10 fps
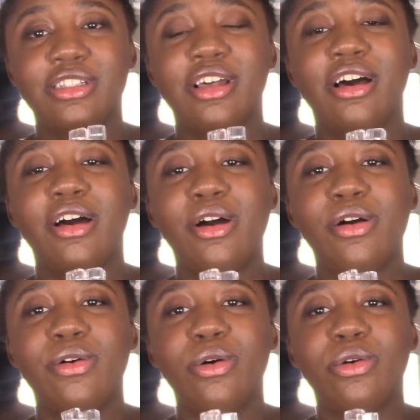
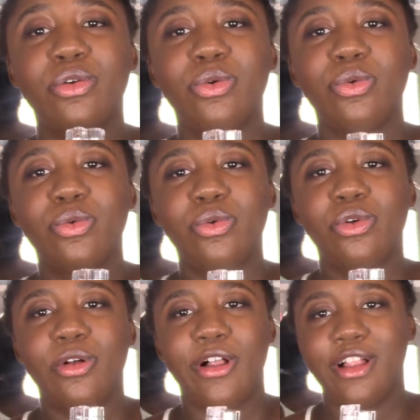so
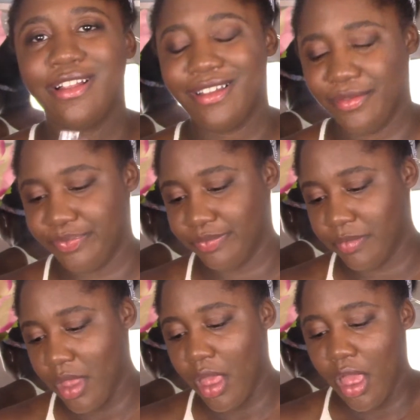cool.
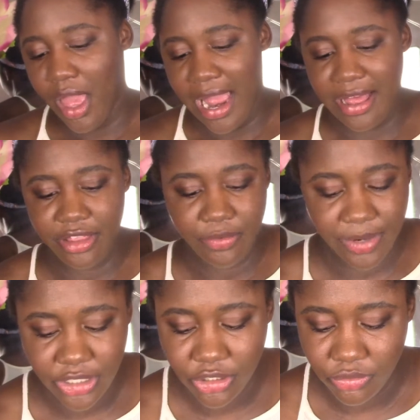And the
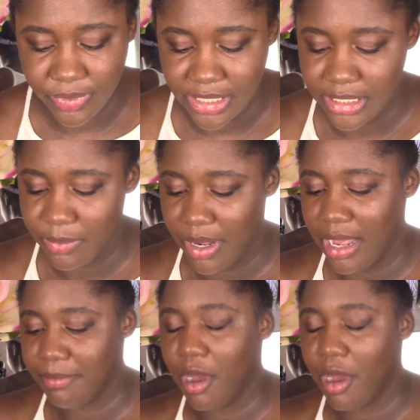original reason why I